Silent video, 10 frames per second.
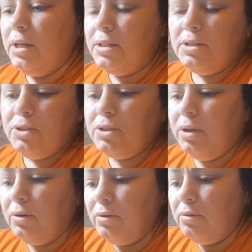All
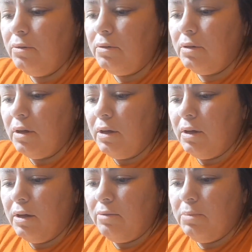right,
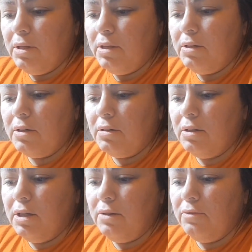so I have
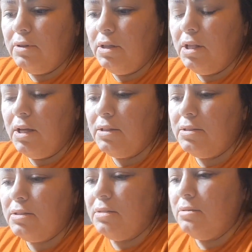been cleaning
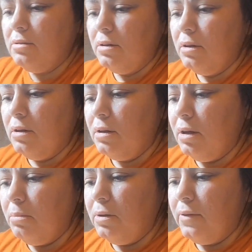for the last
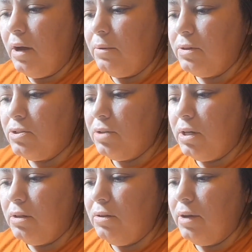couple
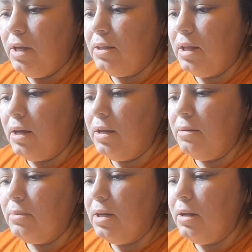of hours trying to
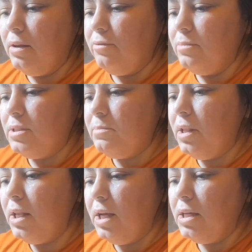locate that item that
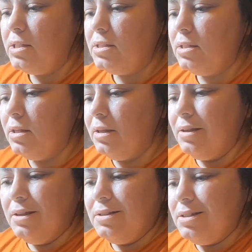I have
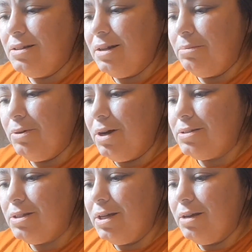misplaced.
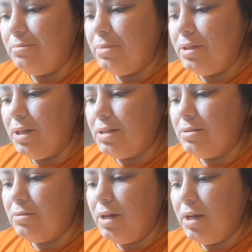Didn't come across it
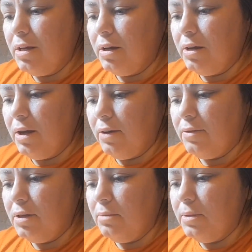yet, but that's
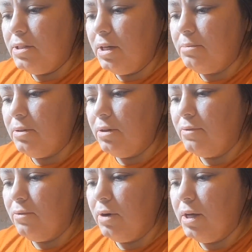okay. I have a little
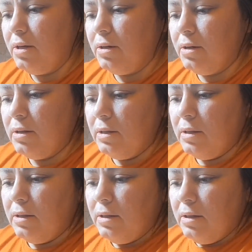bit of time to look for
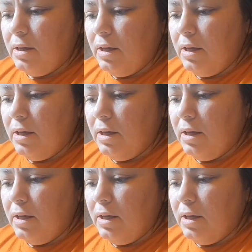it.